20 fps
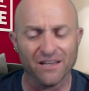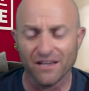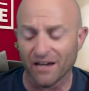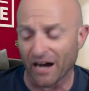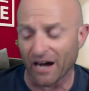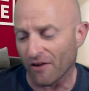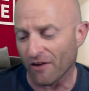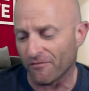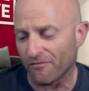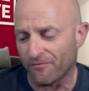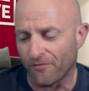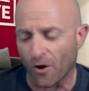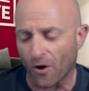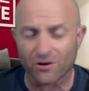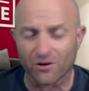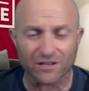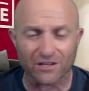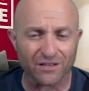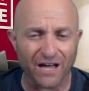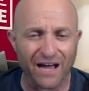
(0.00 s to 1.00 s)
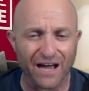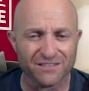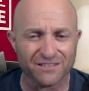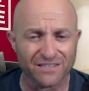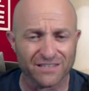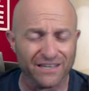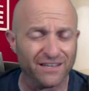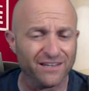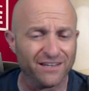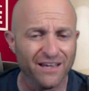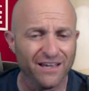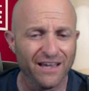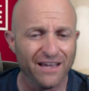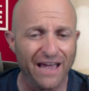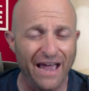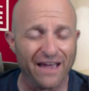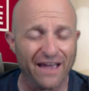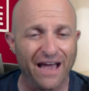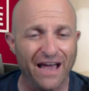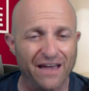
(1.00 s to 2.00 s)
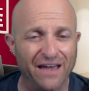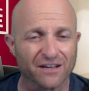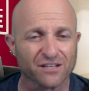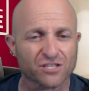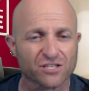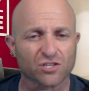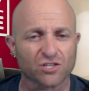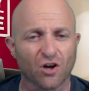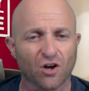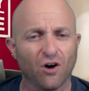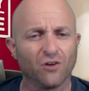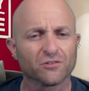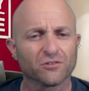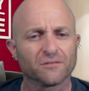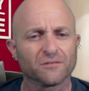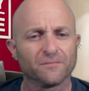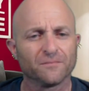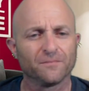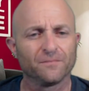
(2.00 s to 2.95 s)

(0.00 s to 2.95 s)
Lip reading: vocalizing an assault